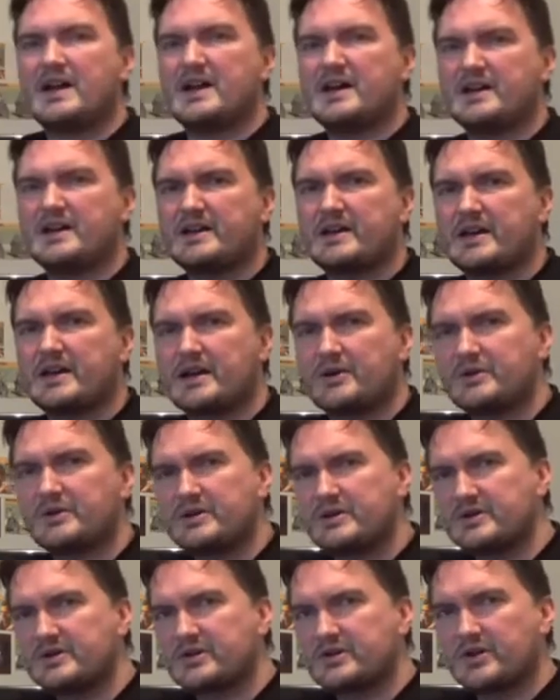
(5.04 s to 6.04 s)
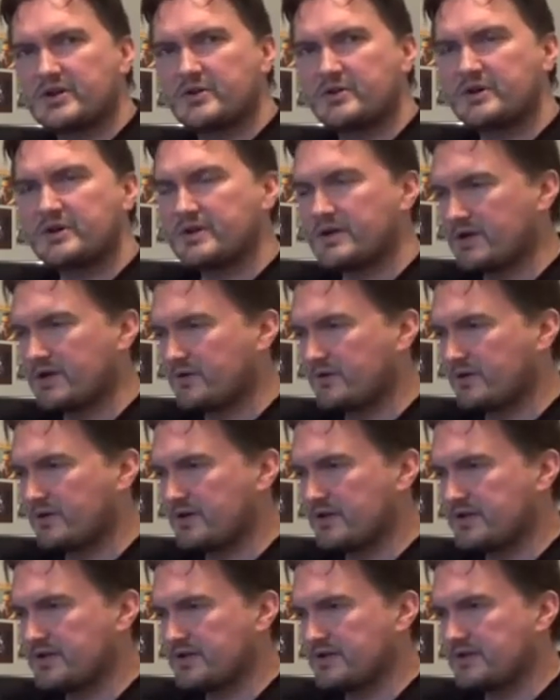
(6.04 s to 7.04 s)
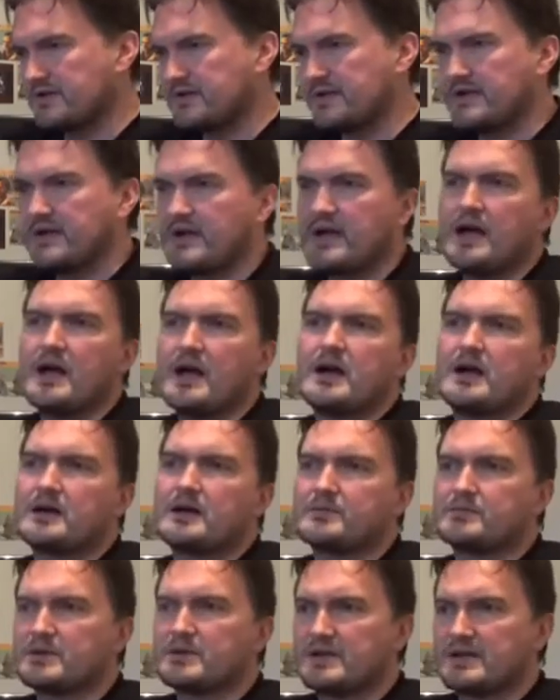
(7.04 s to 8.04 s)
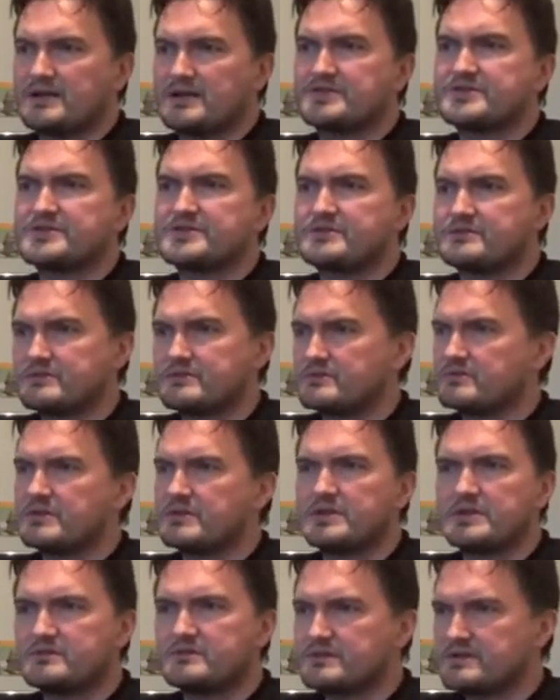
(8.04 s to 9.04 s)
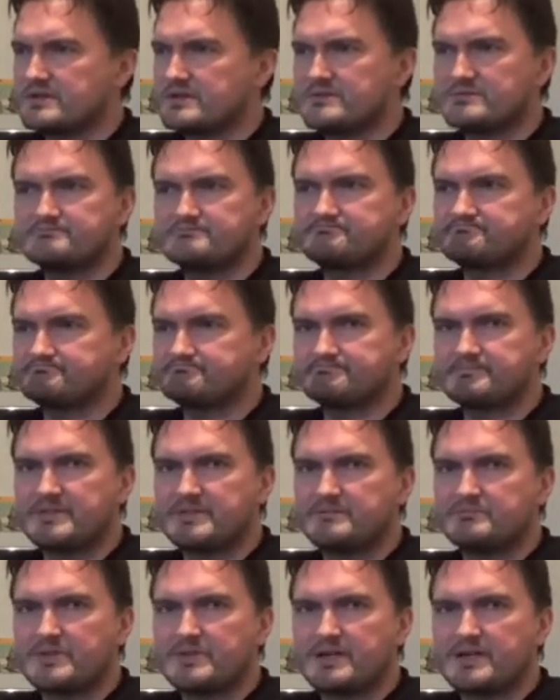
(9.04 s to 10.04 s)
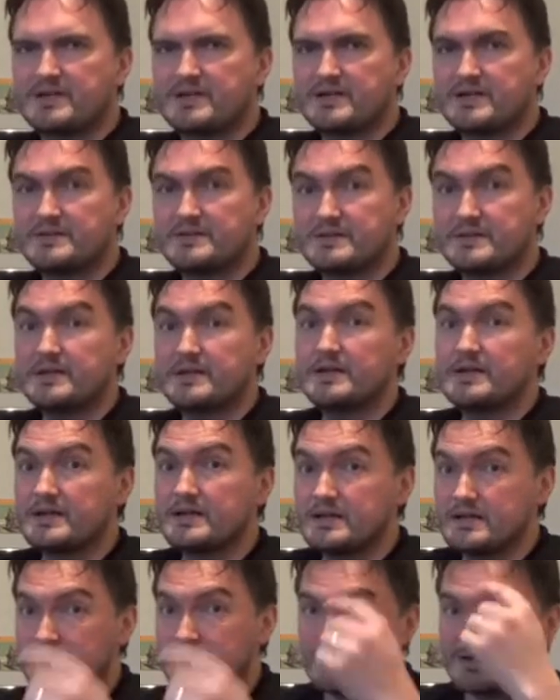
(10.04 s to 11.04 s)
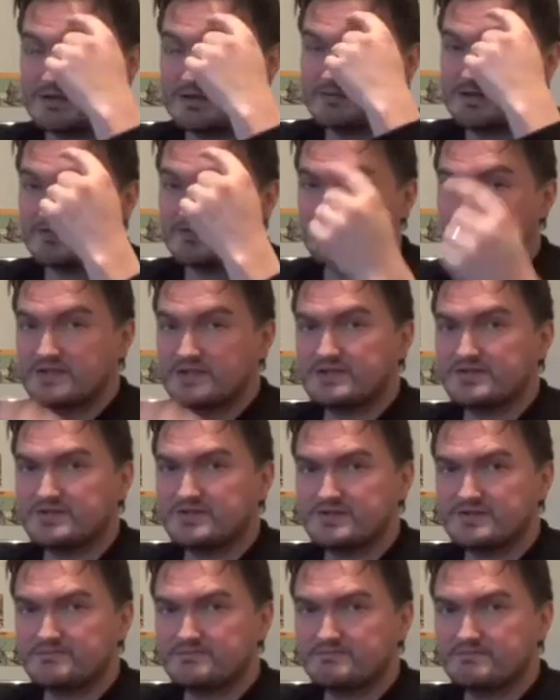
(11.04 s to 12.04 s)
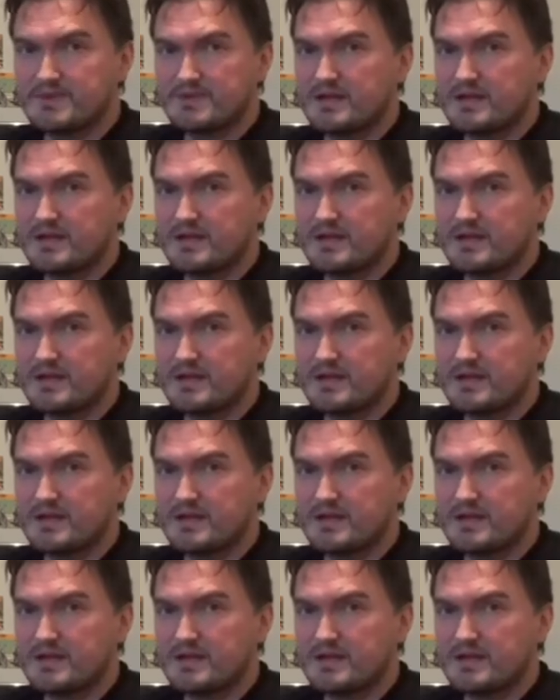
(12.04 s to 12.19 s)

Hey, how are you going? How are you? I'm glad to hear it in my head, in my imagination.